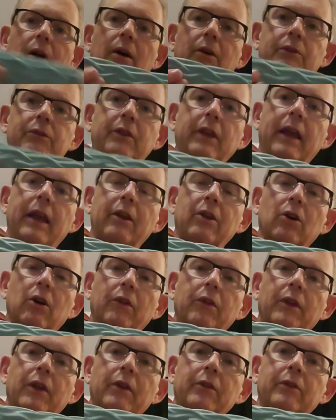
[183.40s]
Stand
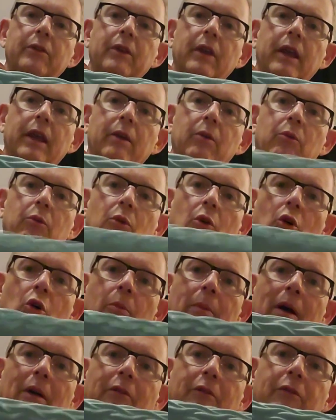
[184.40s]
on this and
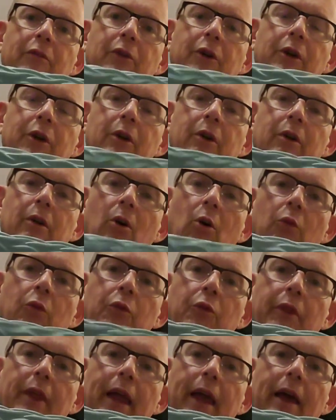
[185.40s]
roll my foot
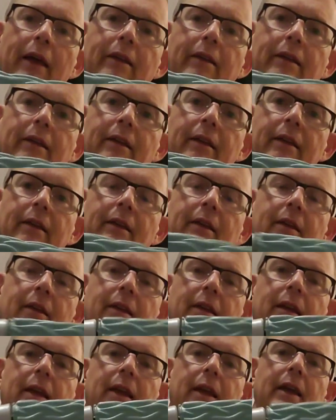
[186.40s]
over that,
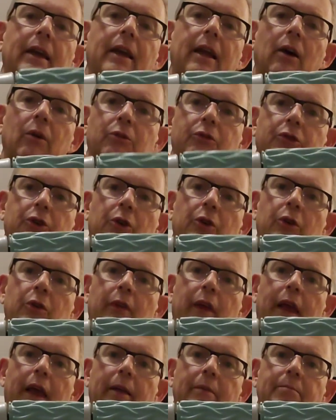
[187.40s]
and I'll show you
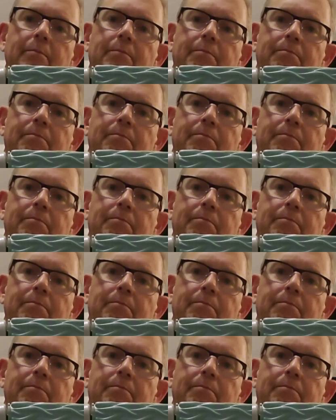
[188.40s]
that.